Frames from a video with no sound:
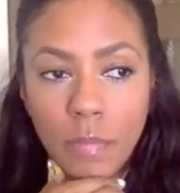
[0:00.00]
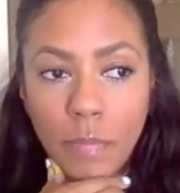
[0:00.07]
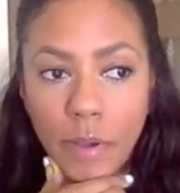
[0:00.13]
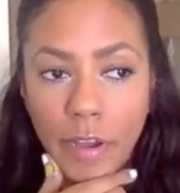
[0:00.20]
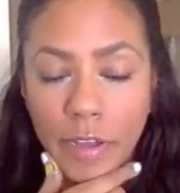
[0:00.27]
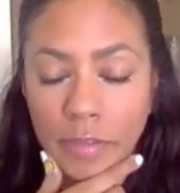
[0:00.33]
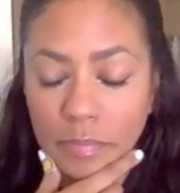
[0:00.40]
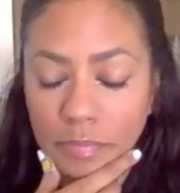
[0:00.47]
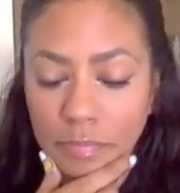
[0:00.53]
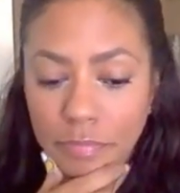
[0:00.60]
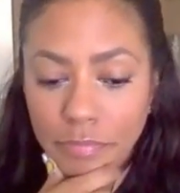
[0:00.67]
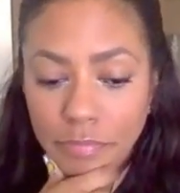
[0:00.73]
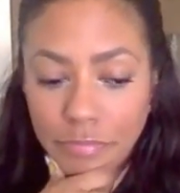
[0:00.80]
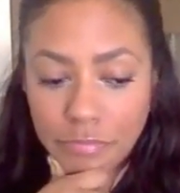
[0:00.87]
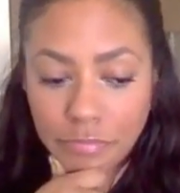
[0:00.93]
But
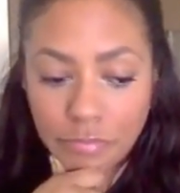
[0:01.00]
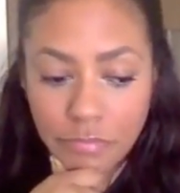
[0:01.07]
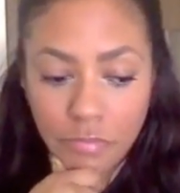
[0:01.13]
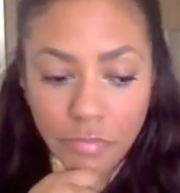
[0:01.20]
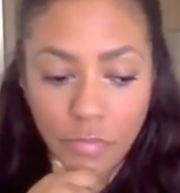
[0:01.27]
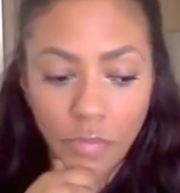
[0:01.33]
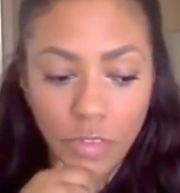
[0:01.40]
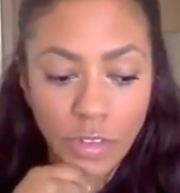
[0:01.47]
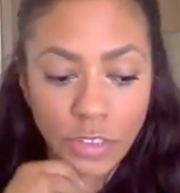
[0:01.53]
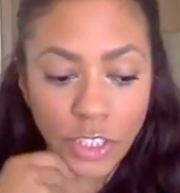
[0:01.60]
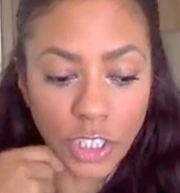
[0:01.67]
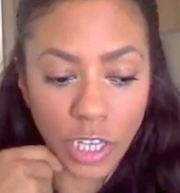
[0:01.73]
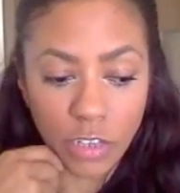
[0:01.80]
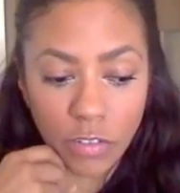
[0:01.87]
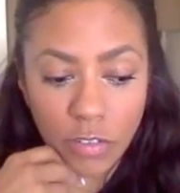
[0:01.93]

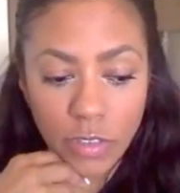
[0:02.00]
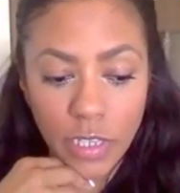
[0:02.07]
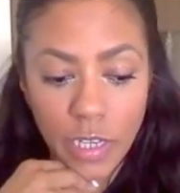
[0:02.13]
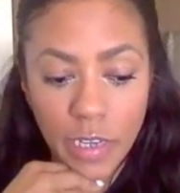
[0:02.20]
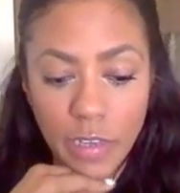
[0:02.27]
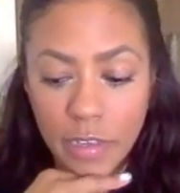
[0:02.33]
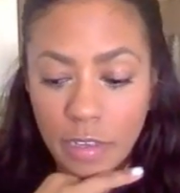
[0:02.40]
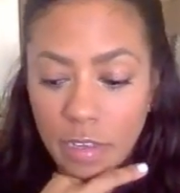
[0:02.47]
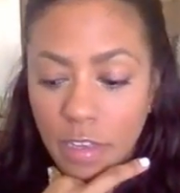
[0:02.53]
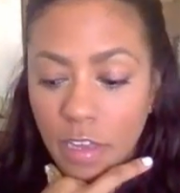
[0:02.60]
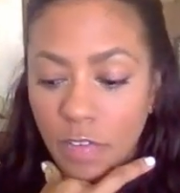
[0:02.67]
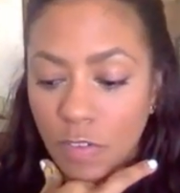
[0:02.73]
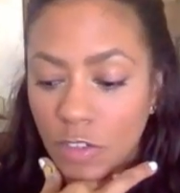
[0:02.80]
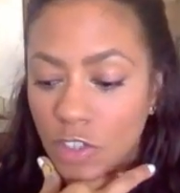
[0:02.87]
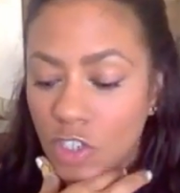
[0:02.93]
generally,
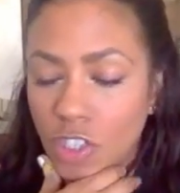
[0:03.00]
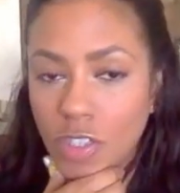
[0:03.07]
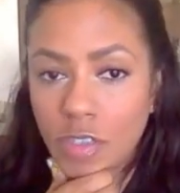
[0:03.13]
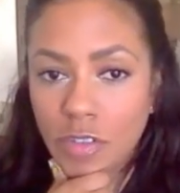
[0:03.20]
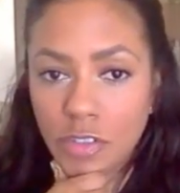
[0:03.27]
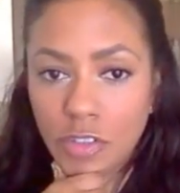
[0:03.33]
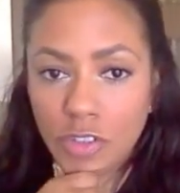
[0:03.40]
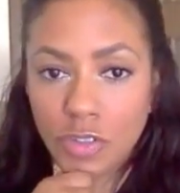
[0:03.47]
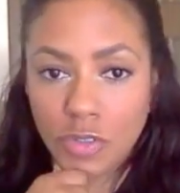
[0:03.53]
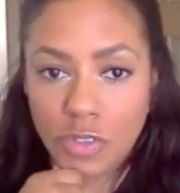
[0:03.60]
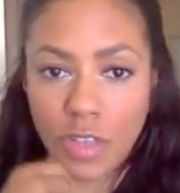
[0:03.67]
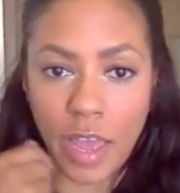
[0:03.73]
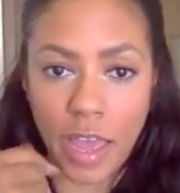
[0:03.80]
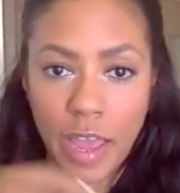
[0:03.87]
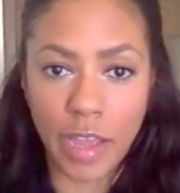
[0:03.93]
if you just use
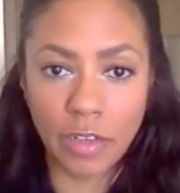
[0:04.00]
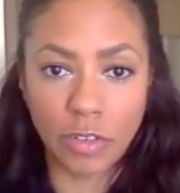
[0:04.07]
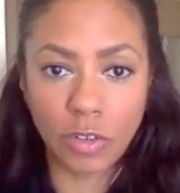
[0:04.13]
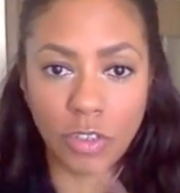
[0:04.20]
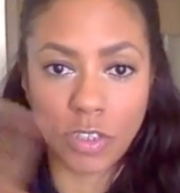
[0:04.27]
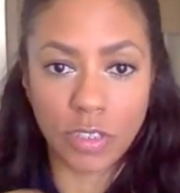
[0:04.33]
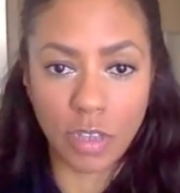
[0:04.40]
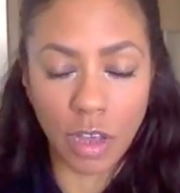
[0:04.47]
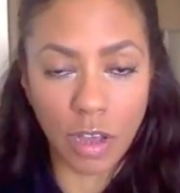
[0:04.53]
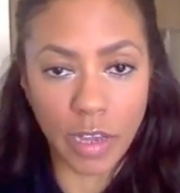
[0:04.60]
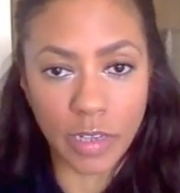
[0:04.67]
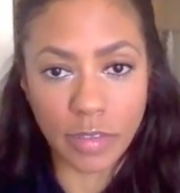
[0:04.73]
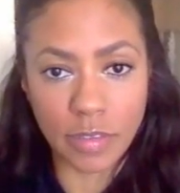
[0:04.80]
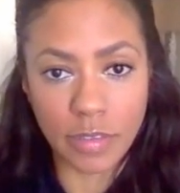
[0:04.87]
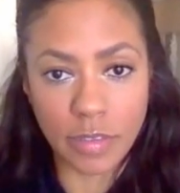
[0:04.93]
the and or
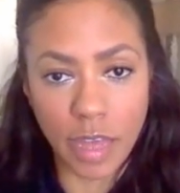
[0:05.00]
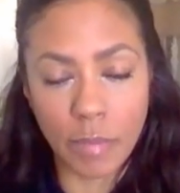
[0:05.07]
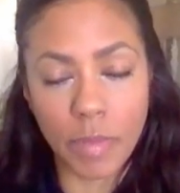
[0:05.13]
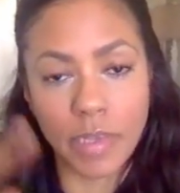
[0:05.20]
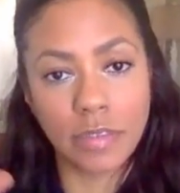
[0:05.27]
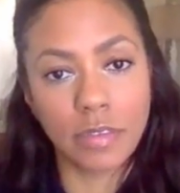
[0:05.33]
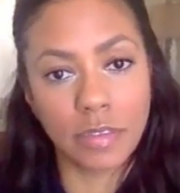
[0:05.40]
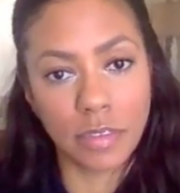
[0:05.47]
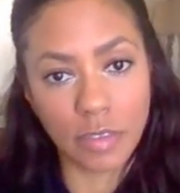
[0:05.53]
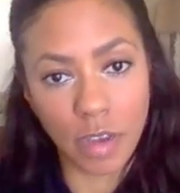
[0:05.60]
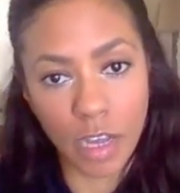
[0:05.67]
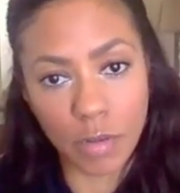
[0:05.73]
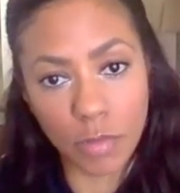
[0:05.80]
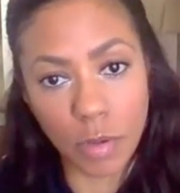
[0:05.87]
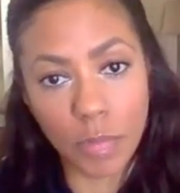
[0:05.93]
assigns, that makes it
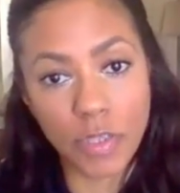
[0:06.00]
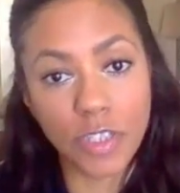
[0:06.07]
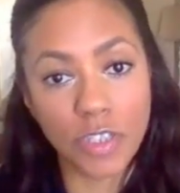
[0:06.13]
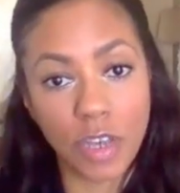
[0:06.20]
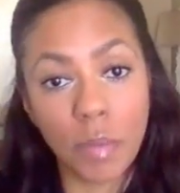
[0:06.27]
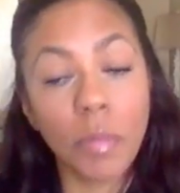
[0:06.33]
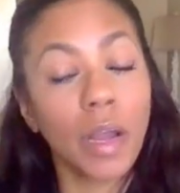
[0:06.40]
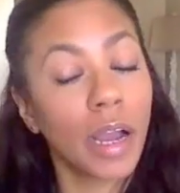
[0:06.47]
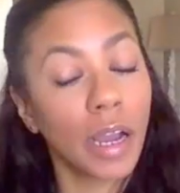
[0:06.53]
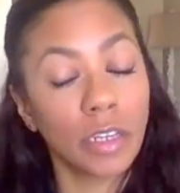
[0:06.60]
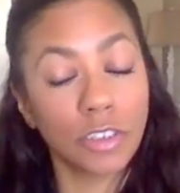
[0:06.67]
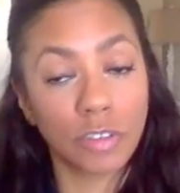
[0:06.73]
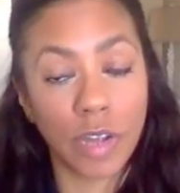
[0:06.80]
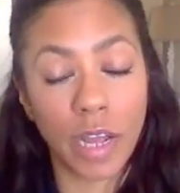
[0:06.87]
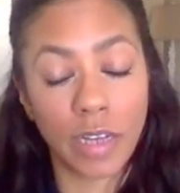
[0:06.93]
assignable. But some
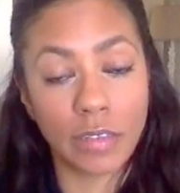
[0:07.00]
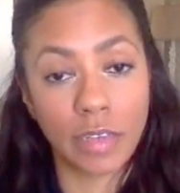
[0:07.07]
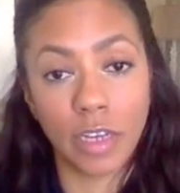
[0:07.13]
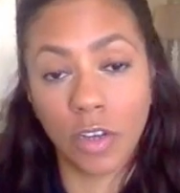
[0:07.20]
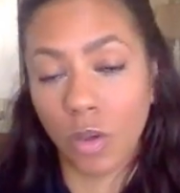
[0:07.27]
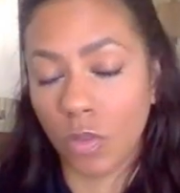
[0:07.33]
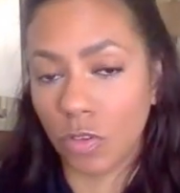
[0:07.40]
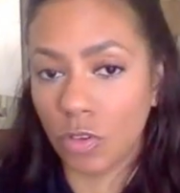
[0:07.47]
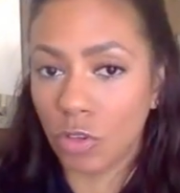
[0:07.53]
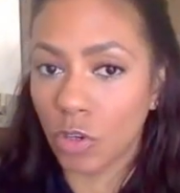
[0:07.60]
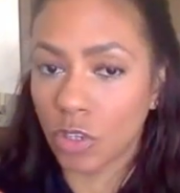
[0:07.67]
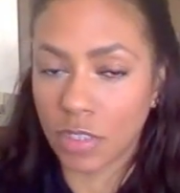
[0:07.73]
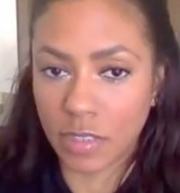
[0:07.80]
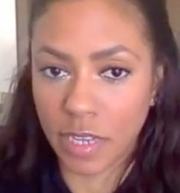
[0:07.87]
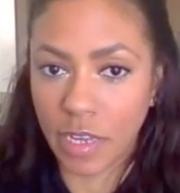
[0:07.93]
contracts, I know the New
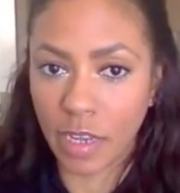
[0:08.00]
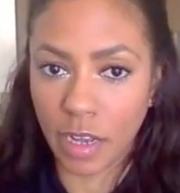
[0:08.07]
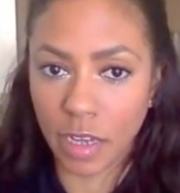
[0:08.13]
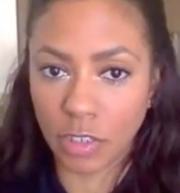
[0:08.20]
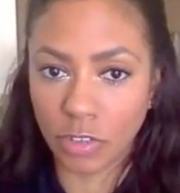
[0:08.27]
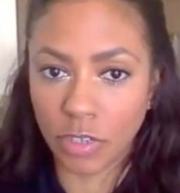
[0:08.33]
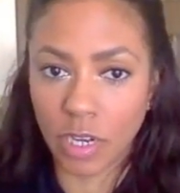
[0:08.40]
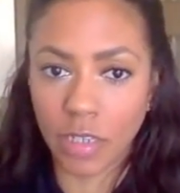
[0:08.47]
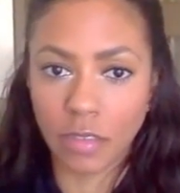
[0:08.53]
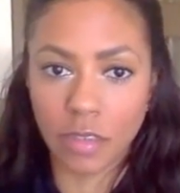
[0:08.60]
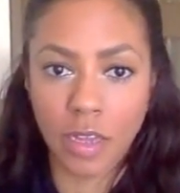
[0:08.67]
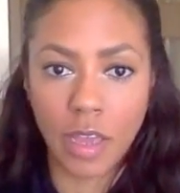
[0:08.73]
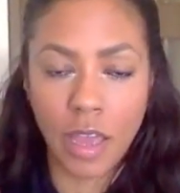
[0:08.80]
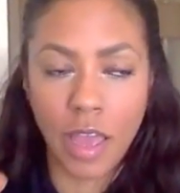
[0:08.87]
York State contract